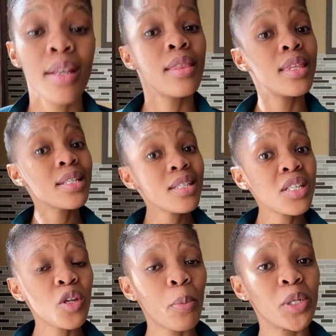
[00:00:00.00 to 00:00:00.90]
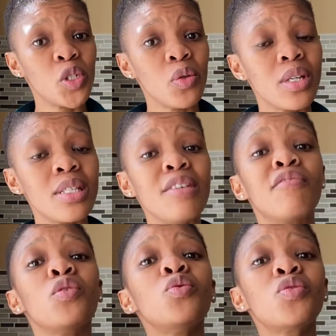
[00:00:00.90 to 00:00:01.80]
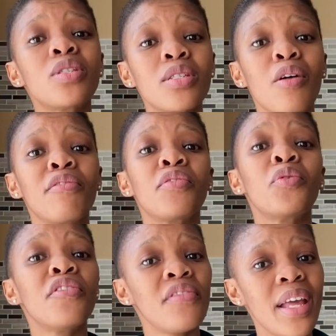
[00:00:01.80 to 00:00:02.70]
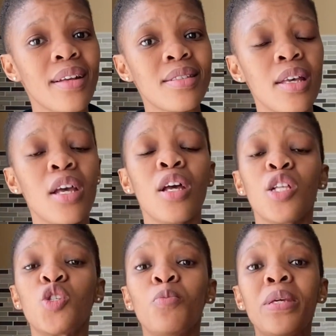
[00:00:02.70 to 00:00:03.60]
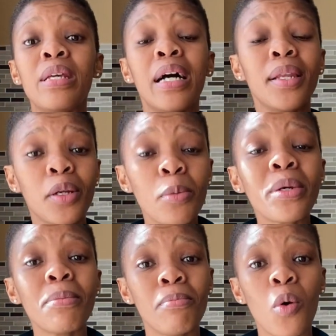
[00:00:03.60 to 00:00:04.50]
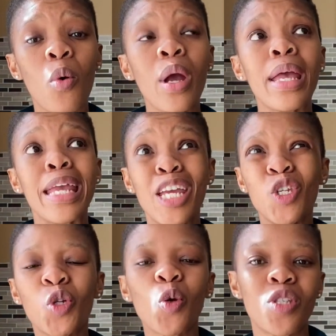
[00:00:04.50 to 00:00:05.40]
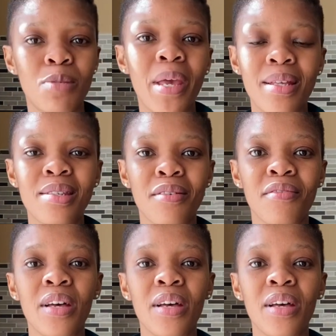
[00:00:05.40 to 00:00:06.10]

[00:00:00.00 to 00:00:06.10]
This is an opportunity for you to self-reflect, to be a little bit more introspective